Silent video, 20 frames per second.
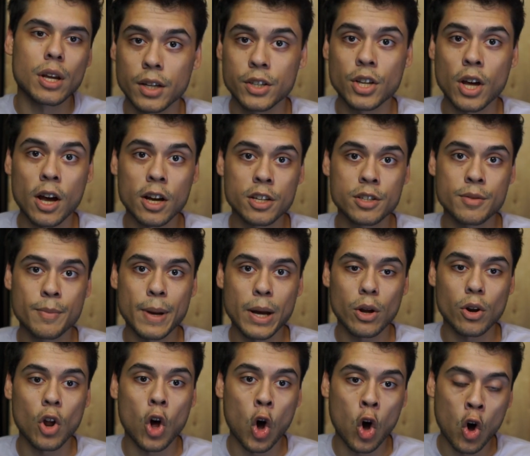It talks
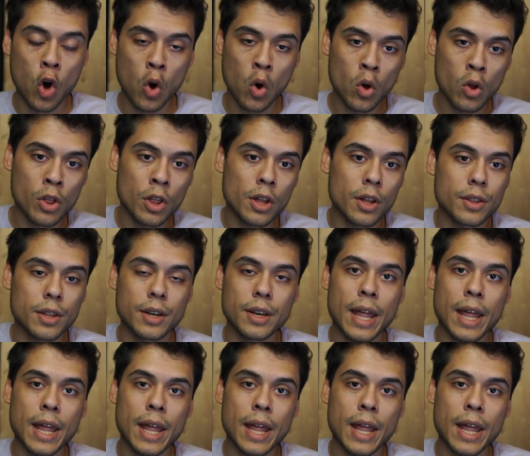about all the